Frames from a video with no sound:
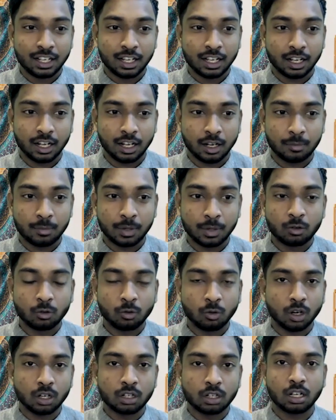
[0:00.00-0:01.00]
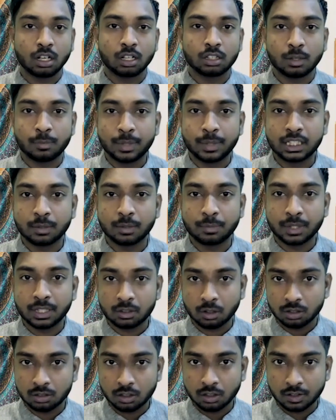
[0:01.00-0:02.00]
But what the BJP
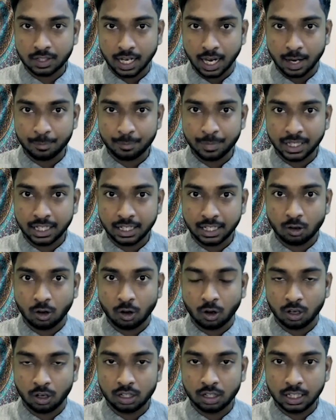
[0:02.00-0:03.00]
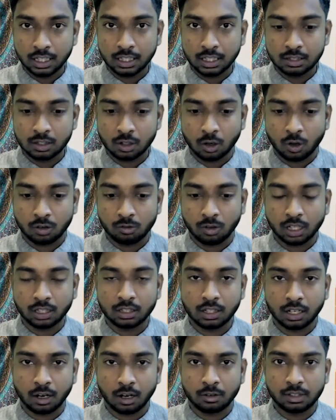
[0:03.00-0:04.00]
is also campaigning on is on one
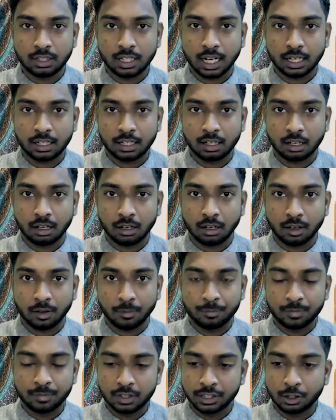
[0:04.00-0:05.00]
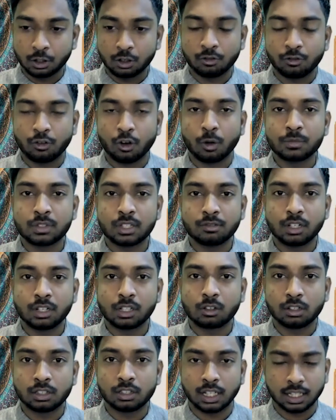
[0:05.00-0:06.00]
ground that the uniform civil
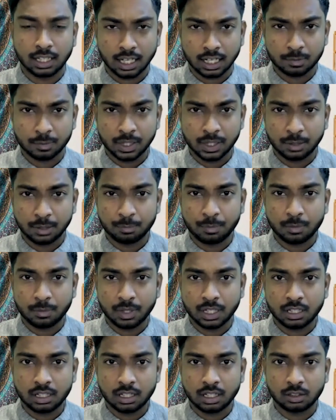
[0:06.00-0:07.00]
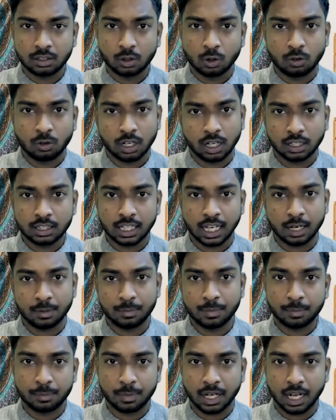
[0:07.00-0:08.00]
code that has been implemented in Goa
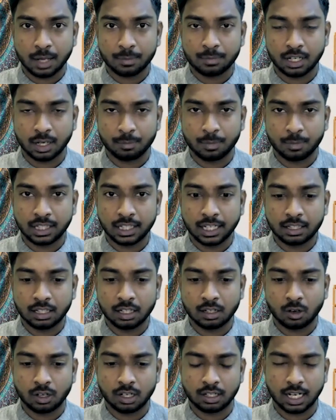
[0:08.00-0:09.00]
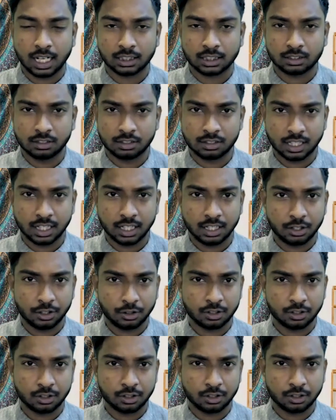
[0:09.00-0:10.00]
can be perhaps replicated on a national scale. Do
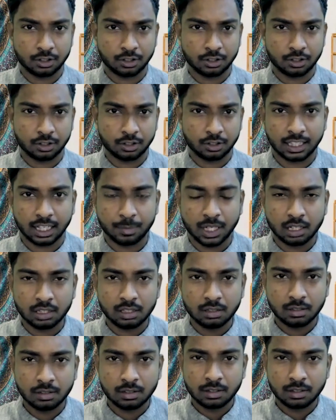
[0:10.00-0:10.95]
you think that can be done?